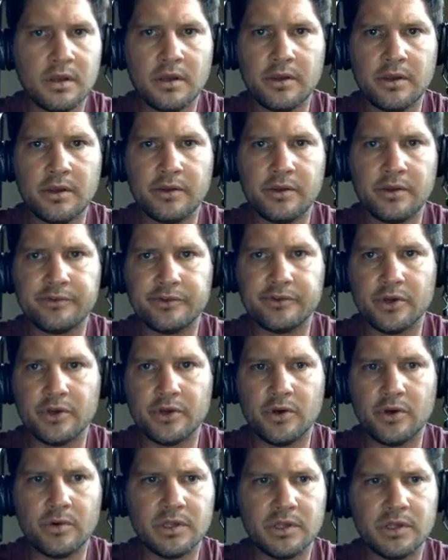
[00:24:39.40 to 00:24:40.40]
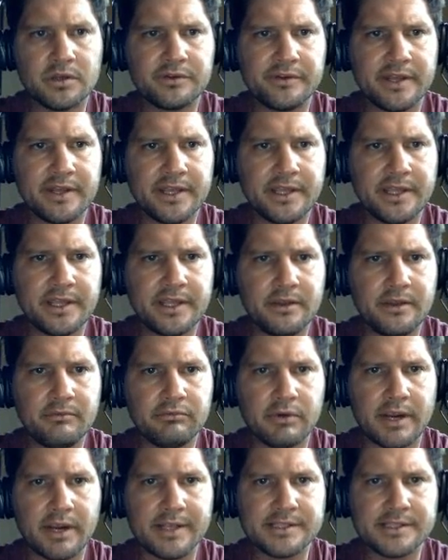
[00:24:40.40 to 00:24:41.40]
So it looks like he
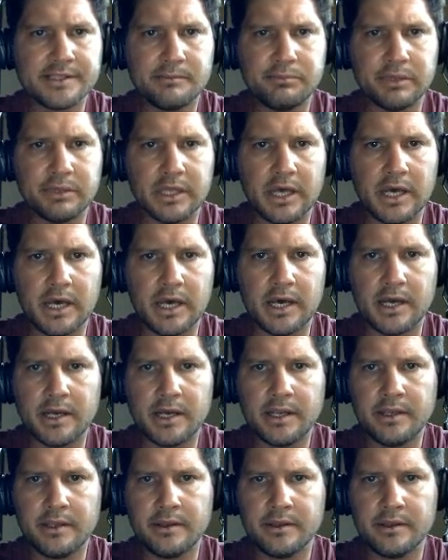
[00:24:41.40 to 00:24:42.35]
writes a blog,